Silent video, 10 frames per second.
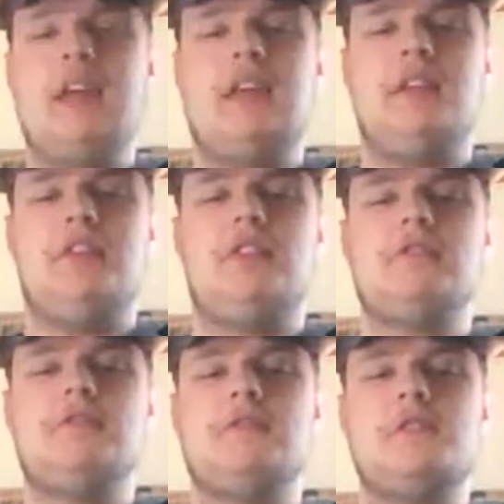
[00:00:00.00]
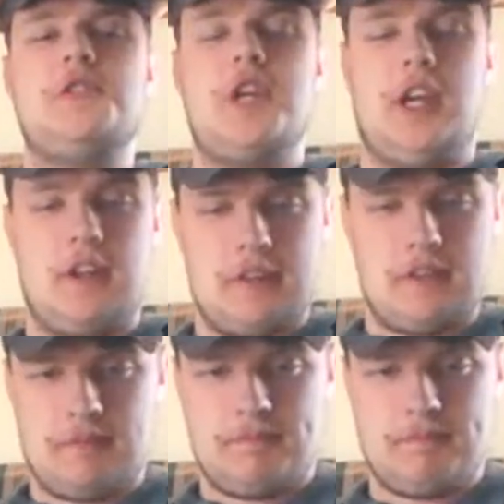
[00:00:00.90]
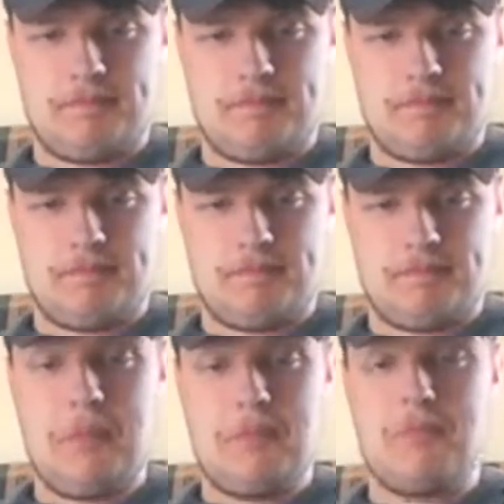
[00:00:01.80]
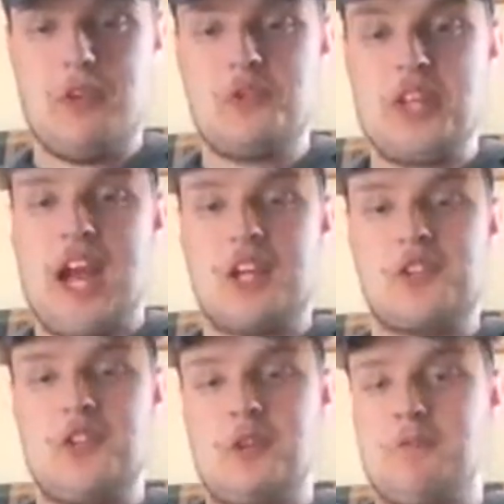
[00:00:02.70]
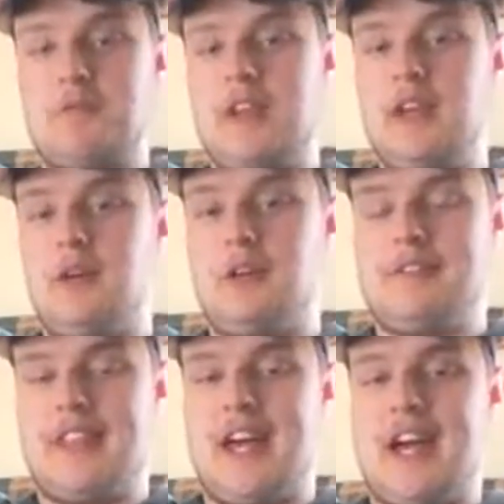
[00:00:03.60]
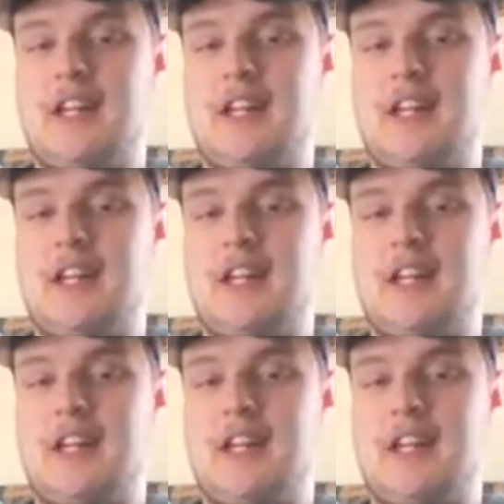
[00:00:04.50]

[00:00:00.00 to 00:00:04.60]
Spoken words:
that is chicken. Mom, you should actually do a video of that.